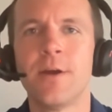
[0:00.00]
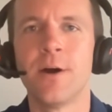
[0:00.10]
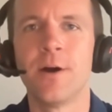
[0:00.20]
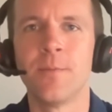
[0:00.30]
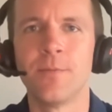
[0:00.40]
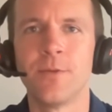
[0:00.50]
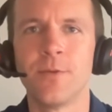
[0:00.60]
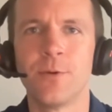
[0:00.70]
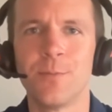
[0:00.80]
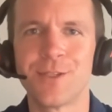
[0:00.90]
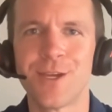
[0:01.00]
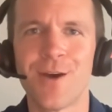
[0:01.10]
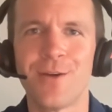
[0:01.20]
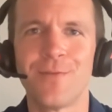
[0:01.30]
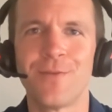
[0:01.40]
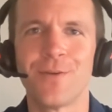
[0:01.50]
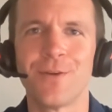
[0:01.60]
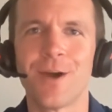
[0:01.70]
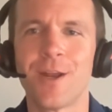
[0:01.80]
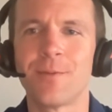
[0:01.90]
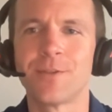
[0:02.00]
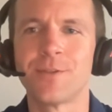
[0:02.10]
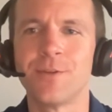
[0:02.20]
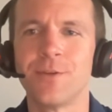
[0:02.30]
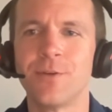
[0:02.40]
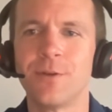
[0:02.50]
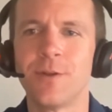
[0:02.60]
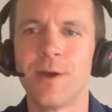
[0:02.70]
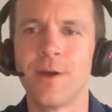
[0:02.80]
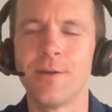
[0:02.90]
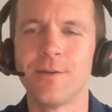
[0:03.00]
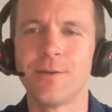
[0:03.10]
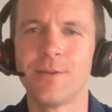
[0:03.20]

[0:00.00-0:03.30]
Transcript: Um, you will miss out if you're not able to, uh,